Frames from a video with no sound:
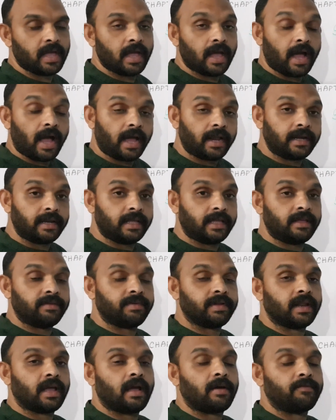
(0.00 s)
And
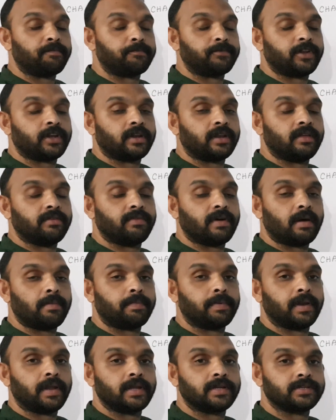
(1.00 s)
even after
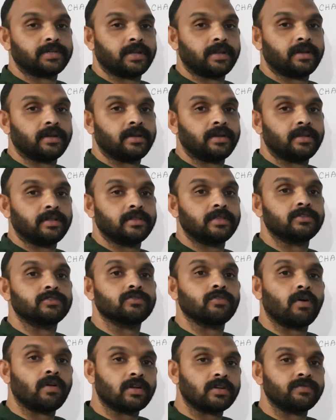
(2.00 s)
evaporation, the
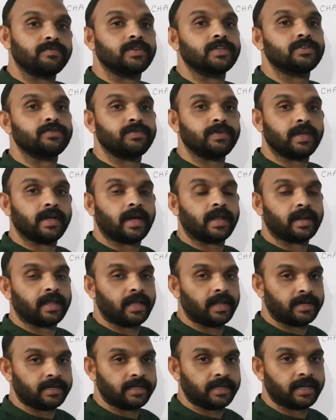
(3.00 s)
salt which we are
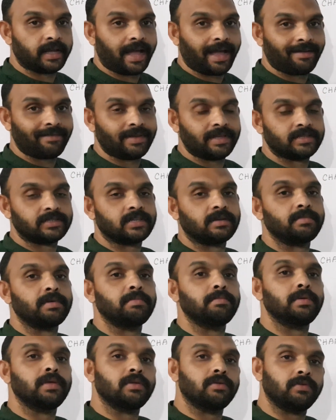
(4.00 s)
getting having some
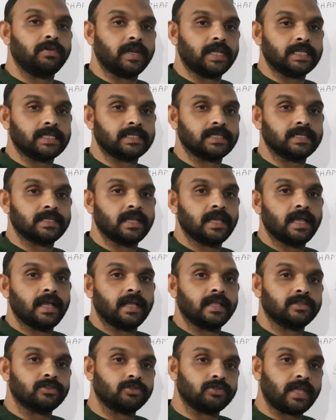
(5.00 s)
impurities.
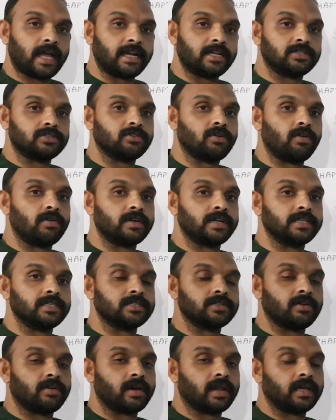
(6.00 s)
So that salt
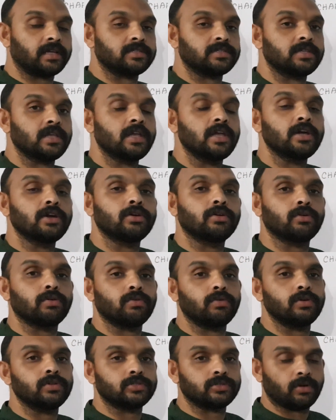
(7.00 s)
is known as
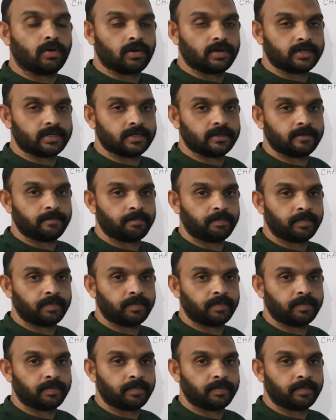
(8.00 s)
crude salt.